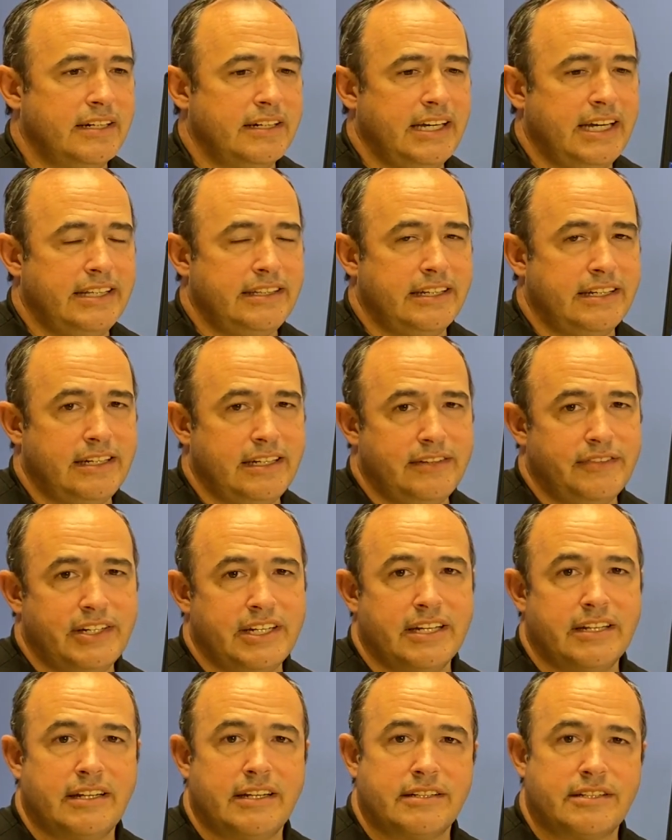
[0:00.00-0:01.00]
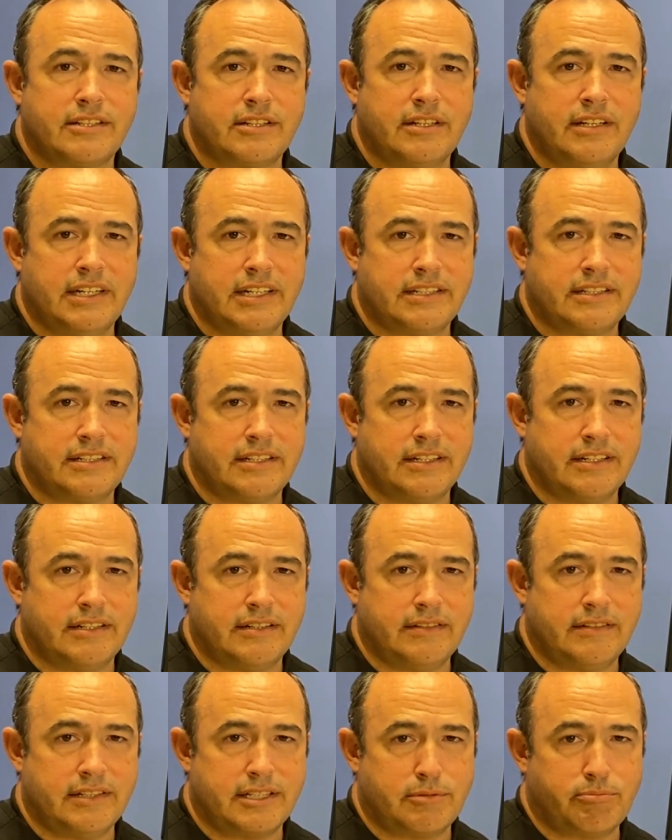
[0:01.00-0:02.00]
And then even in this, it's the
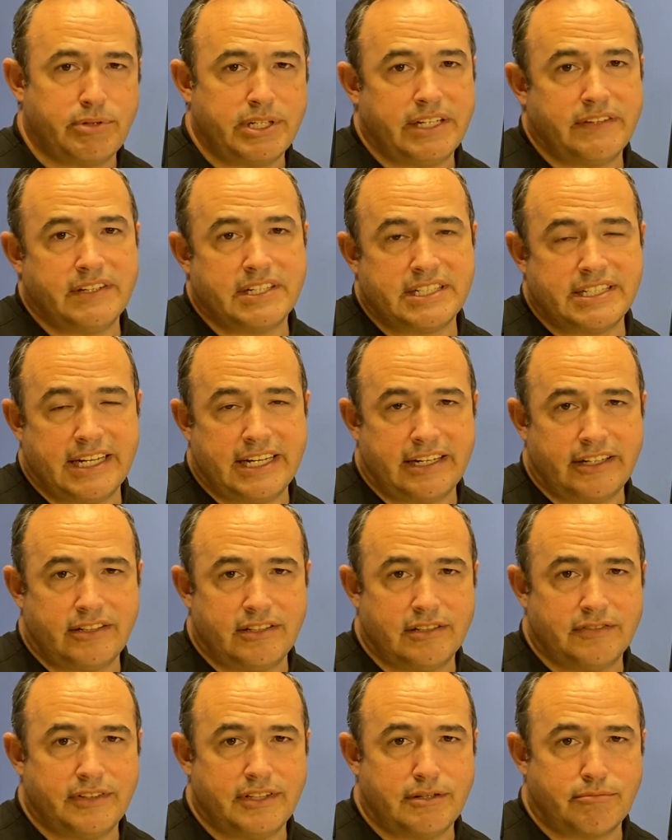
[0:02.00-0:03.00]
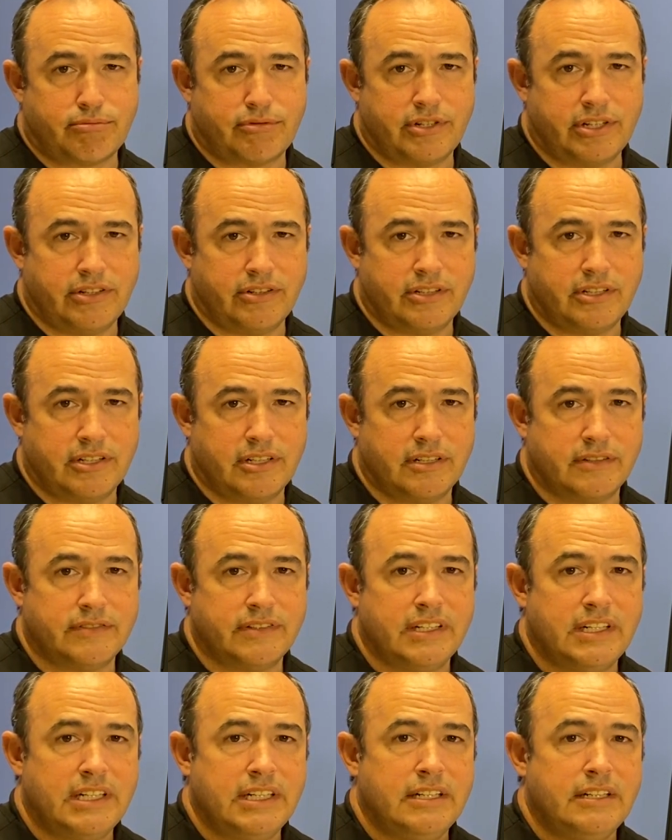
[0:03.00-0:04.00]
split of the sciatic nerve and the peroneal nerve,
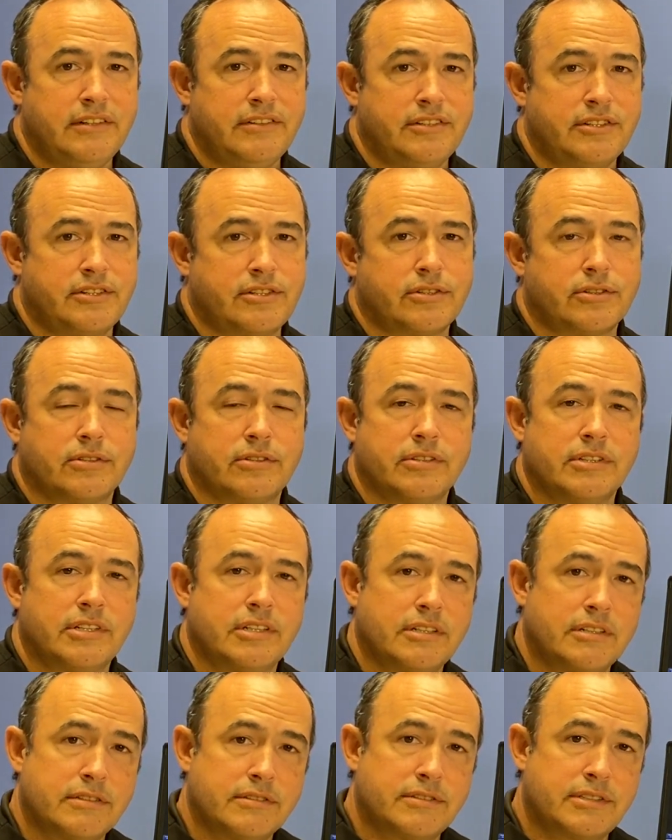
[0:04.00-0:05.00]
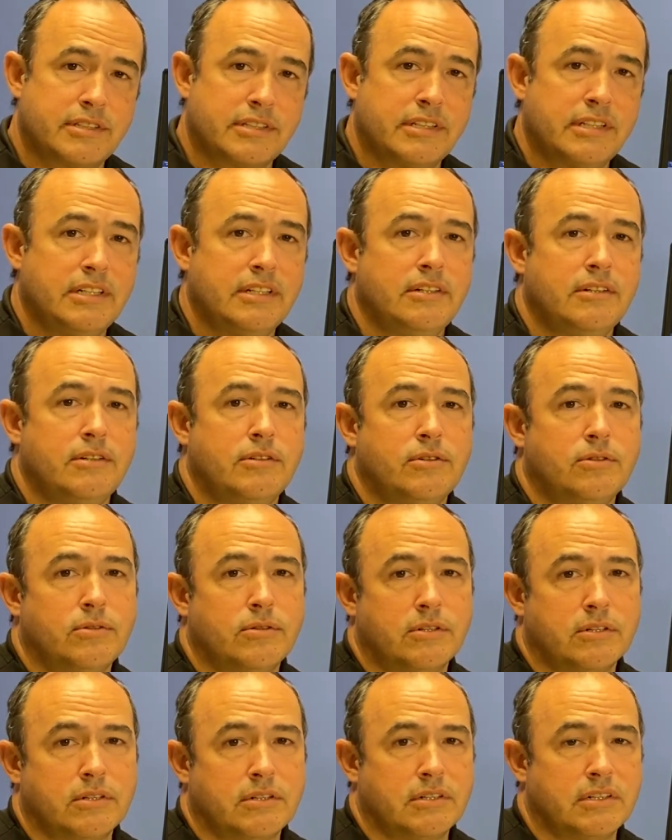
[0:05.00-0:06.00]
the sural nerves,
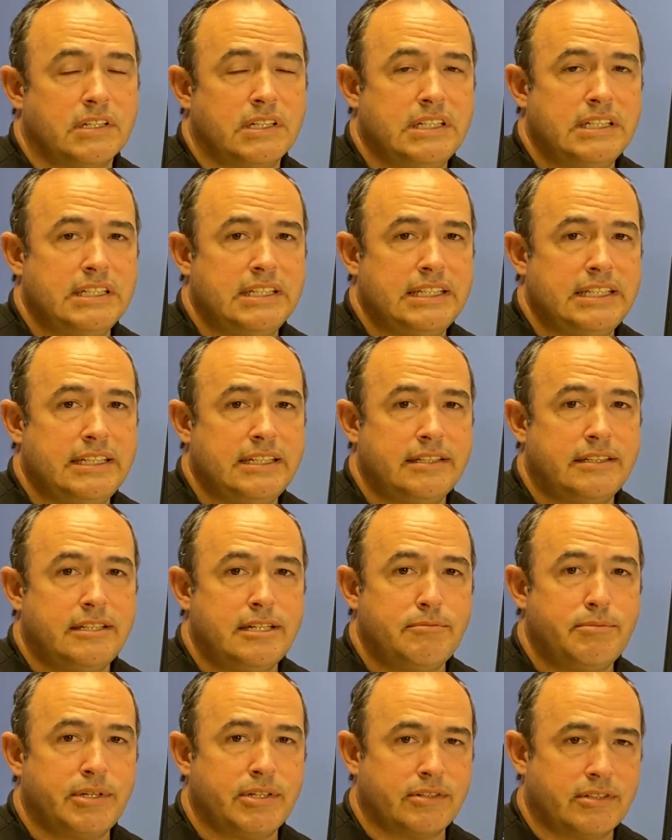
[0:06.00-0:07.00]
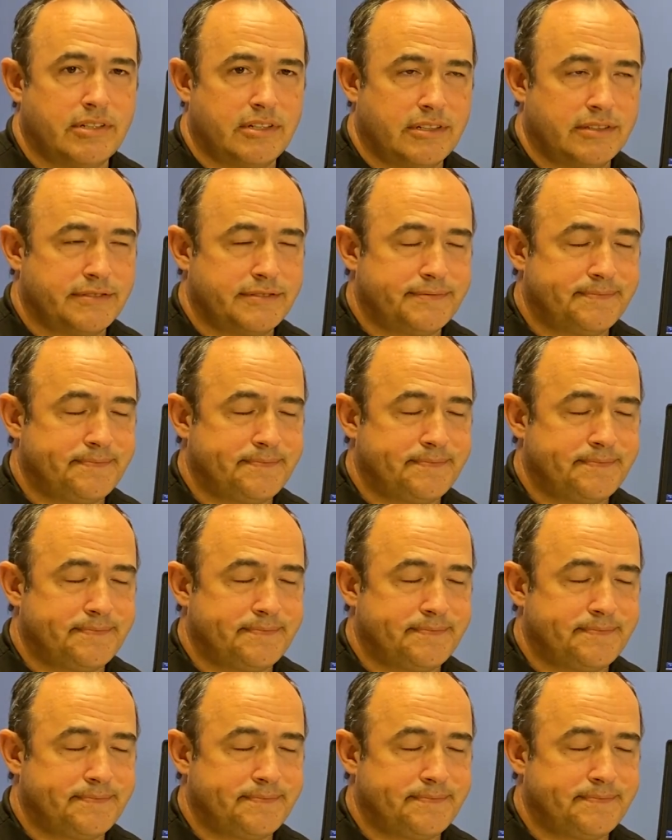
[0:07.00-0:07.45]
or the tibial nerve.